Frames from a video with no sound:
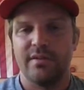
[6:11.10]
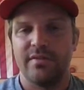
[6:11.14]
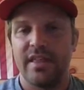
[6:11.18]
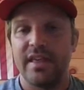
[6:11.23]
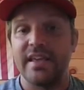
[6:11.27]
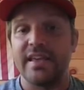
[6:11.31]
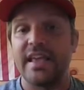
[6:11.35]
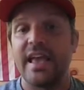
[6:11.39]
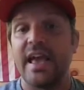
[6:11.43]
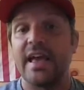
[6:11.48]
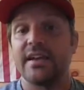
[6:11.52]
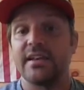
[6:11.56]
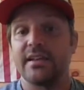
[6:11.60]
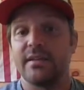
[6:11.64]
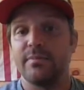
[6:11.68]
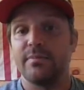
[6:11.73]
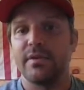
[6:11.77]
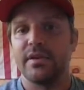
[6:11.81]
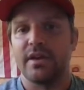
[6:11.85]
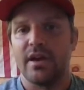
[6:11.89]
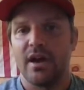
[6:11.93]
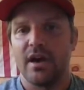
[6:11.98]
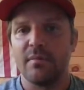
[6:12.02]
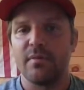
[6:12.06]
they can
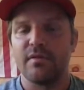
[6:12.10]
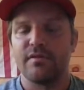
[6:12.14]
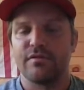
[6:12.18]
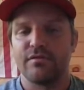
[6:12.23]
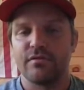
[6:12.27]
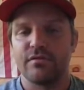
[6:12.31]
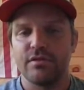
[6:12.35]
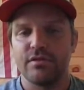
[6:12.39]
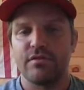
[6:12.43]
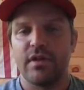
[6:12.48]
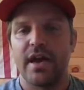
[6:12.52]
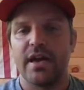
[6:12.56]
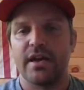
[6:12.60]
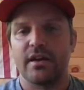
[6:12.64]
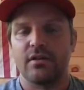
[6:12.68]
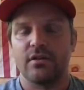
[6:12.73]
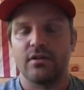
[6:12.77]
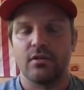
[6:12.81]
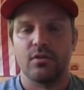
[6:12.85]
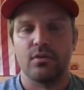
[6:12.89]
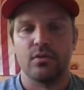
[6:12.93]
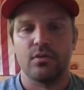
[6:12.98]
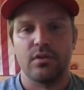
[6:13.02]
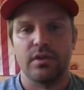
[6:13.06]
become a free
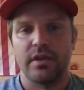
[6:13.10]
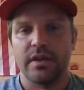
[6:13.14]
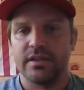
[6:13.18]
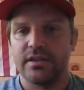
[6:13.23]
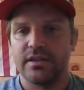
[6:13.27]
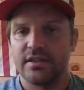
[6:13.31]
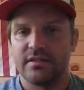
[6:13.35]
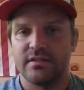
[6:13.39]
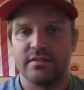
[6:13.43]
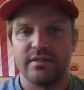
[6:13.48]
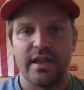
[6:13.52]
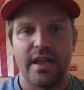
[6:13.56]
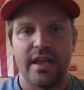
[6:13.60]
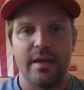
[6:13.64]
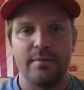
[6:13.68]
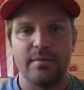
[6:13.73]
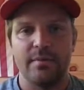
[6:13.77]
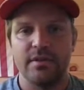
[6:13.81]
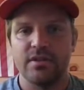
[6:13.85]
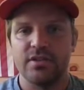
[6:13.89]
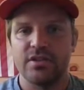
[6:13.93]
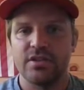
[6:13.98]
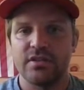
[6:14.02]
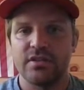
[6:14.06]
radical or like this
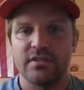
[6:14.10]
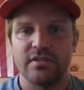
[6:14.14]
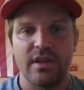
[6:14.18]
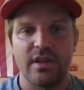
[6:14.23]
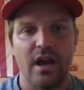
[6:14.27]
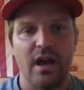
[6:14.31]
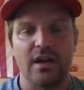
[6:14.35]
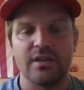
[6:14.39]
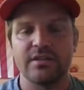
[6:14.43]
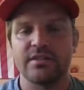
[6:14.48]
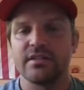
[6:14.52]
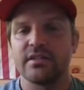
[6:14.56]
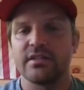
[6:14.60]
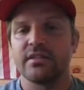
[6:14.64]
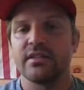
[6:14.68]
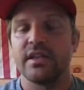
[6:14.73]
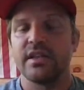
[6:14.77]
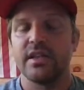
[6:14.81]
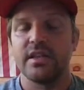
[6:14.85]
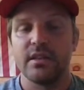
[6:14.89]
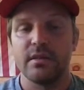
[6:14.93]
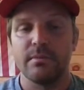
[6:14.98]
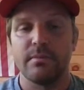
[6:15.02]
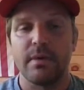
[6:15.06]
damaged toxin
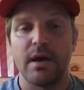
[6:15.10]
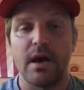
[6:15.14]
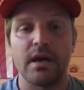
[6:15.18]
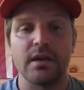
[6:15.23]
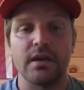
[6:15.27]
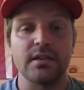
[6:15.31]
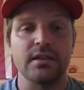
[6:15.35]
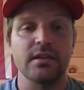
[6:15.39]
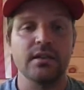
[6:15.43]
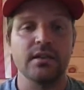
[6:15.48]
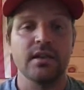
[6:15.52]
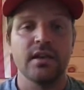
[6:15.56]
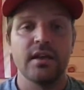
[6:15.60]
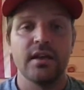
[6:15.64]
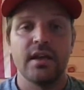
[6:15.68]
in the body.